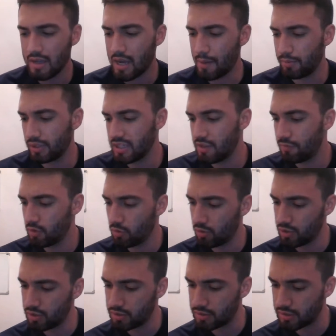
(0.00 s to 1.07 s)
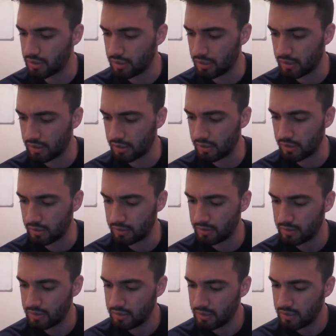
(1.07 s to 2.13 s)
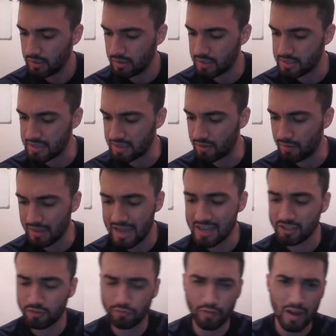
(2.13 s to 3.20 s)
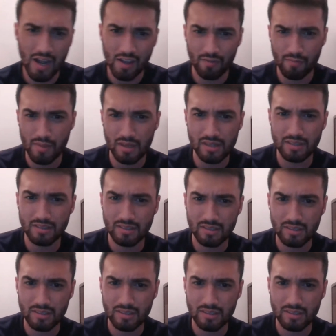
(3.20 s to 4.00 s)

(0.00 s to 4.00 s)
I believe it was uh, let's see, the last five minutes.